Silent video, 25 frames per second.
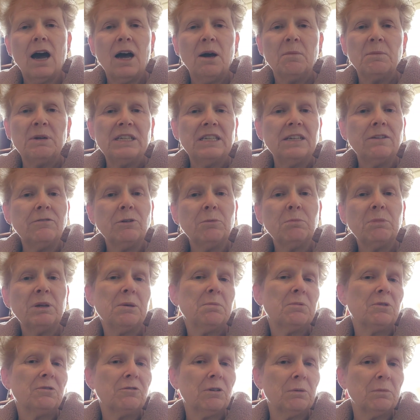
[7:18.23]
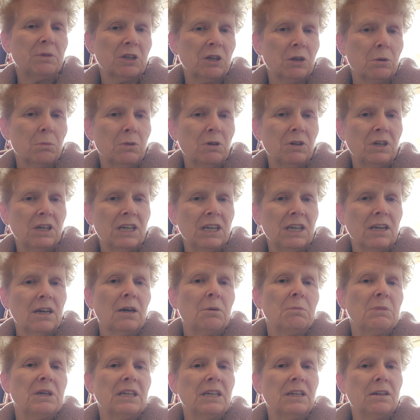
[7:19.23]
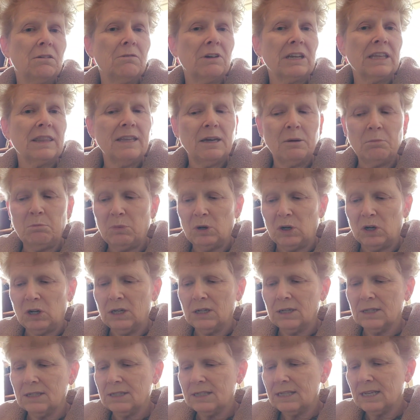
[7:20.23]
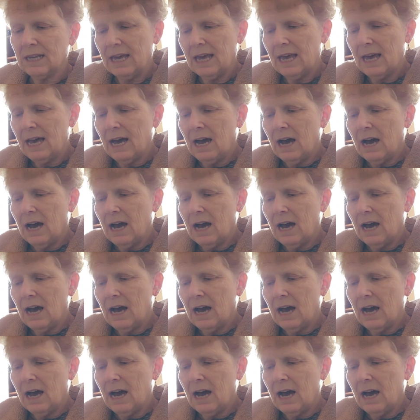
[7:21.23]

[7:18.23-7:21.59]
and different people from the community come in and read them books.